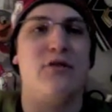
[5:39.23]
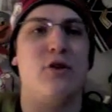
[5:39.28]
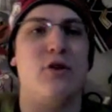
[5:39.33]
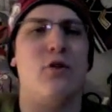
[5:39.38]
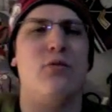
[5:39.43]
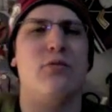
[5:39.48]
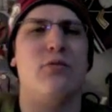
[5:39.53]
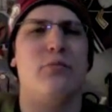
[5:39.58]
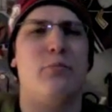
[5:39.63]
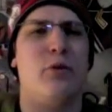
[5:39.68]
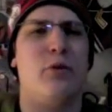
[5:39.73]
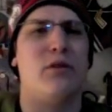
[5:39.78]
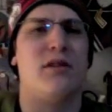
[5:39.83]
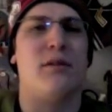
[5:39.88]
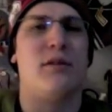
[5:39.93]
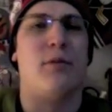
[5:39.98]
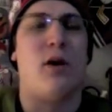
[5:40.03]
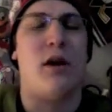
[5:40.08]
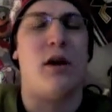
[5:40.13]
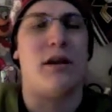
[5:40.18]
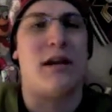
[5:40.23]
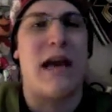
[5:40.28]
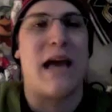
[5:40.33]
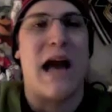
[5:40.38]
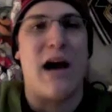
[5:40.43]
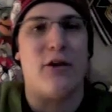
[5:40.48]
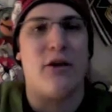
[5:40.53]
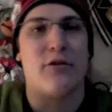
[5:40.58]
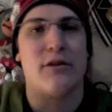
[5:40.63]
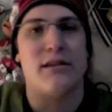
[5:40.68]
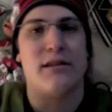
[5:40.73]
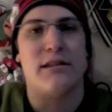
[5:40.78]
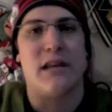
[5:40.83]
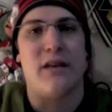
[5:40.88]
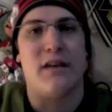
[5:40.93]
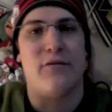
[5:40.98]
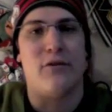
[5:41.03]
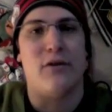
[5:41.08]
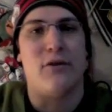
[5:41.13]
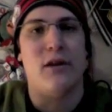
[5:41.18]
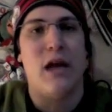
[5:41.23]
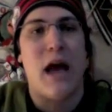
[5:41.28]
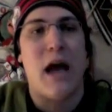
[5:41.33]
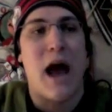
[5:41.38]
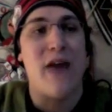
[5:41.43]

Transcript: Don't put them on Calgary's level.